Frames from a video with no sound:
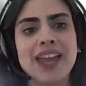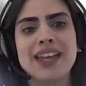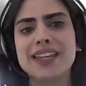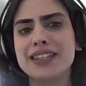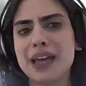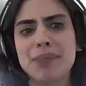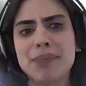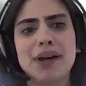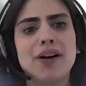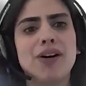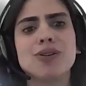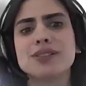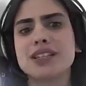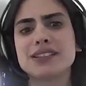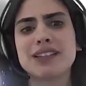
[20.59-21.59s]
Jeppe
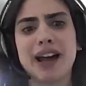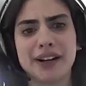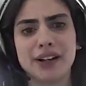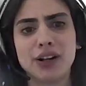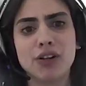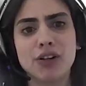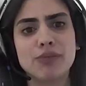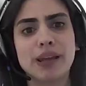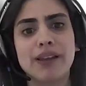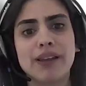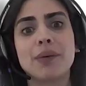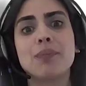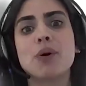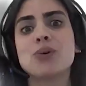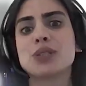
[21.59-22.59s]
holds the title of being the
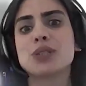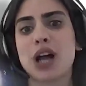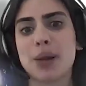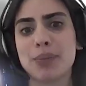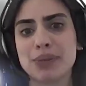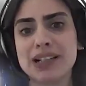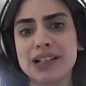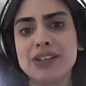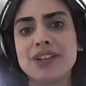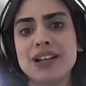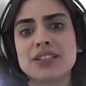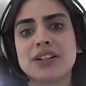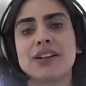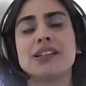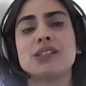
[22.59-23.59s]
most copied
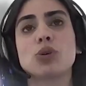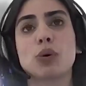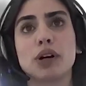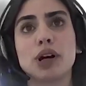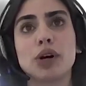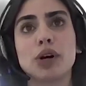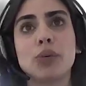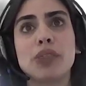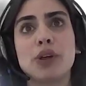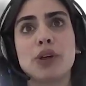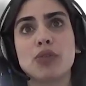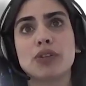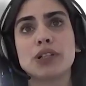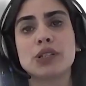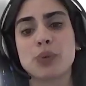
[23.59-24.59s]
investor in eToro with
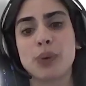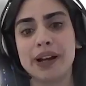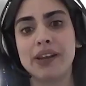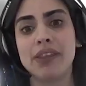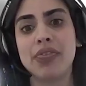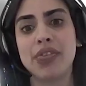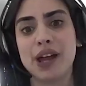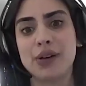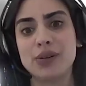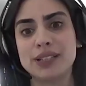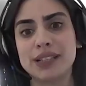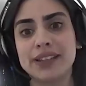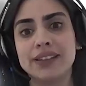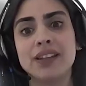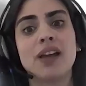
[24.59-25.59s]
over
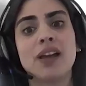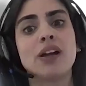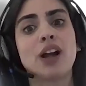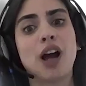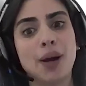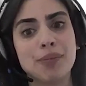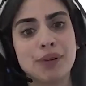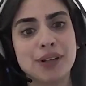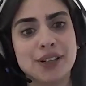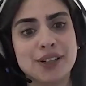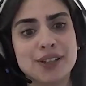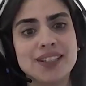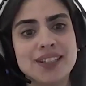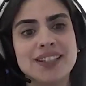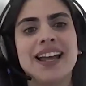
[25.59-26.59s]
20,000 copiers